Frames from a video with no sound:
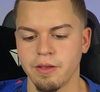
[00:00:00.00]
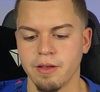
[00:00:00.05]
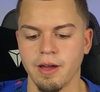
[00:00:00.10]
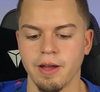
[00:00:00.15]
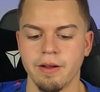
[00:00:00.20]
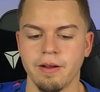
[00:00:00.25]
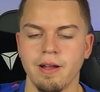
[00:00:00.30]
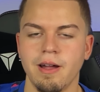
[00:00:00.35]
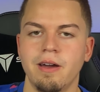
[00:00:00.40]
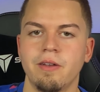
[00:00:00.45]

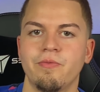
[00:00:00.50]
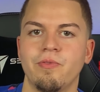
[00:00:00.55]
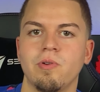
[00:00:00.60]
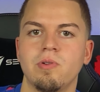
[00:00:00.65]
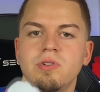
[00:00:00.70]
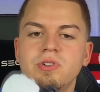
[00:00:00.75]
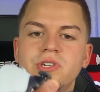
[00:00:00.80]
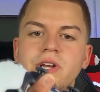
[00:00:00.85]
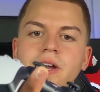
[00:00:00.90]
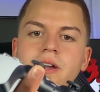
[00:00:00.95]
Got your
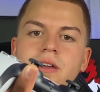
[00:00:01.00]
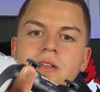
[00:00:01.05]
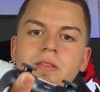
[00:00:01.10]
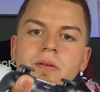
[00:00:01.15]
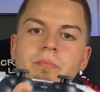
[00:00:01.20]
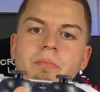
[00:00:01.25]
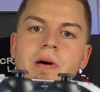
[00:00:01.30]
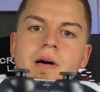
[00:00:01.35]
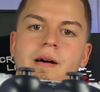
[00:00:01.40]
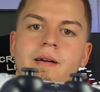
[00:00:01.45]
headphone jack in
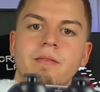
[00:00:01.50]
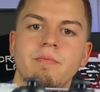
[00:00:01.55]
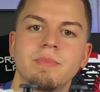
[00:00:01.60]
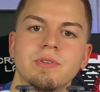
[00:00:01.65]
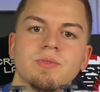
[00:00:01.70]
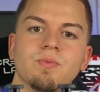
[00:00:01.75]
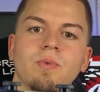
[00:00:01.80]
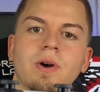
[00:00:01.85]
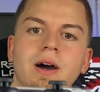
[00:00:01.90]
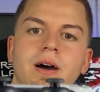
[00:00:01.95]
the bottom
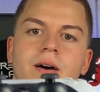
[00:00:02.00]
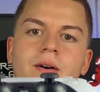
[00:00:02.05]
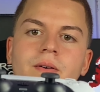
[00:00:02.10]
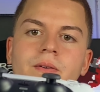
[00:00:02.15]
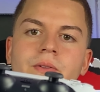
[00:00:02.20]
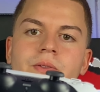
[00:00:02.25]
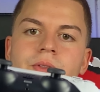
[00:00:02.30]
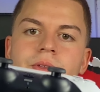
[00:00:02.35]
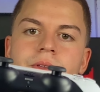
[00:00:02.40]
as well.